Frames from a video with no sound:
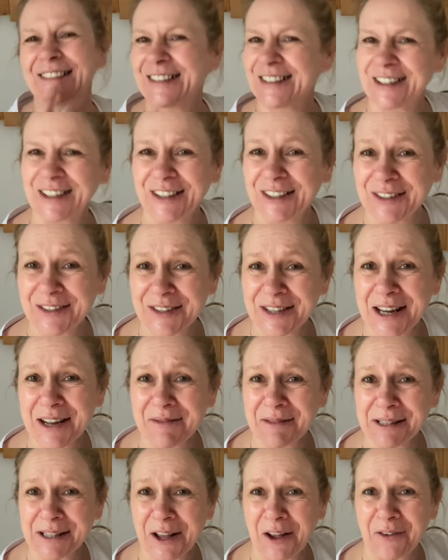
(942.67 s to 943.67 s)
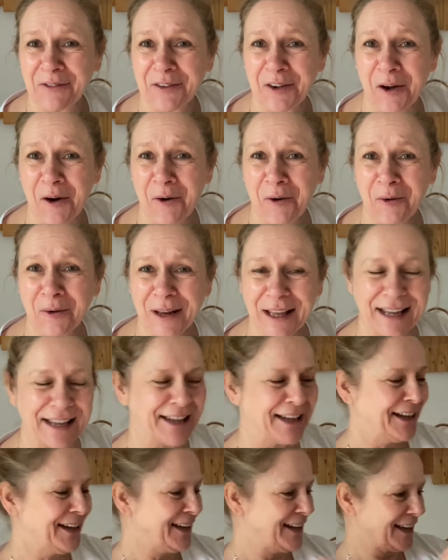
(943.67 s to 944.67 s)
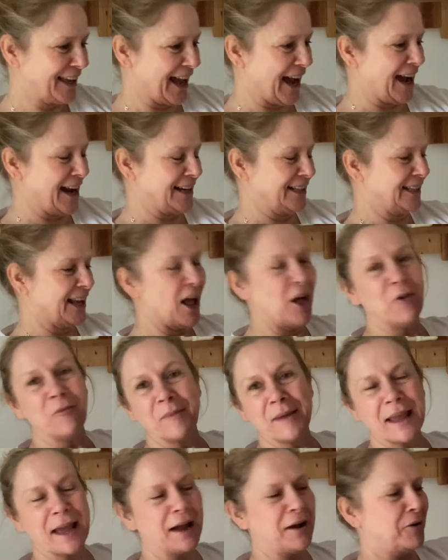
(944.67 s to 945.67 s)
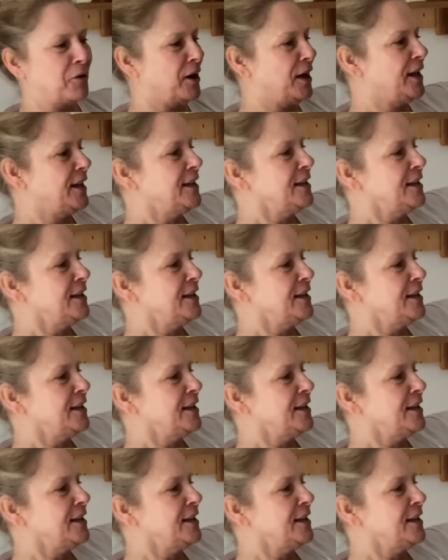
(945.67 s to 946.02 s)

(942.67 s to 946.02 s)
God, digging myself a hole here, guys. Help me out.